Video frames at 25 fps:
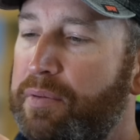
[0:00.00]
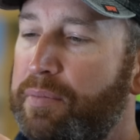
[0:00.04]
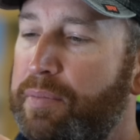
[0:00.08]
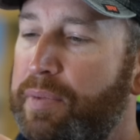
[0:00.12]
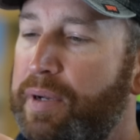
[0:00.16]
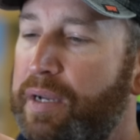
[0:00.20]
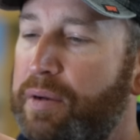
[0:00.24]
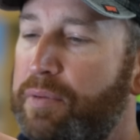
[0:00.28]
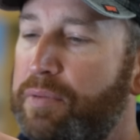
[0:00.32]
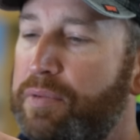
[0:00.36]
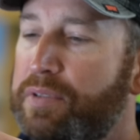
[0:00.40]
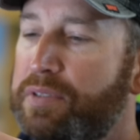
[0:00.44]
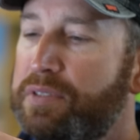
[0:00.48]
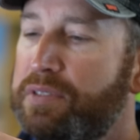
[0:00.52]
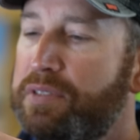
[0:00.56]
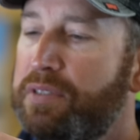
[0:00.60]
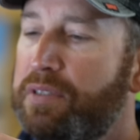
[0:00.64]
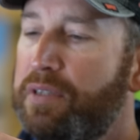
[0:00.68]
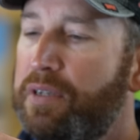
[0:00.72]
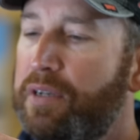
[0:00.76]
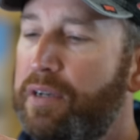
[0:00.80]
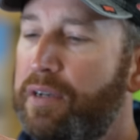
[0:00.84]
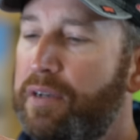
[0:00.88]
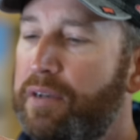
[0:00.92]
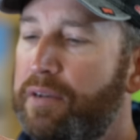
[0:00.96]
big ones.
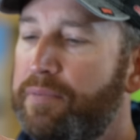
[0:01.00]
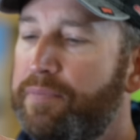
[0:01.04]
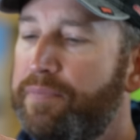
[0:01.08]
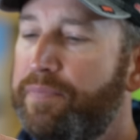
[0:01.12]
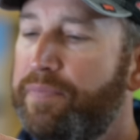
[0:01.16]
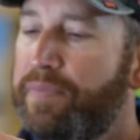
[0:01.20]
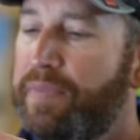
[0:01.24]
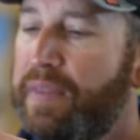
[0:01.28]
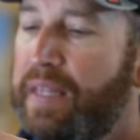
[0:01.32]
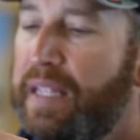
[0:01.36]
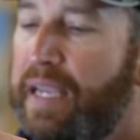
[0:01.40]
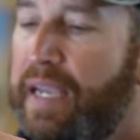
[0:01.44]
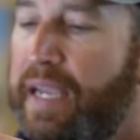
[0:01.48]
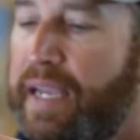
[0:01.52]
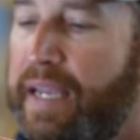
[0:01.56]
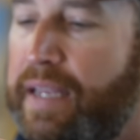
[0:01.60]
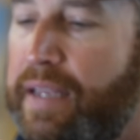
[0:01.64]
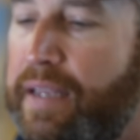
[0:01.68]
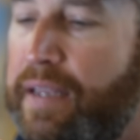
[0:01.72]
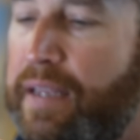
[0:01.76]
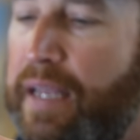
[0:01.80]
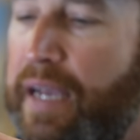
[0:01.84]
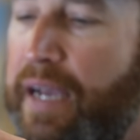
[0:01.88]
And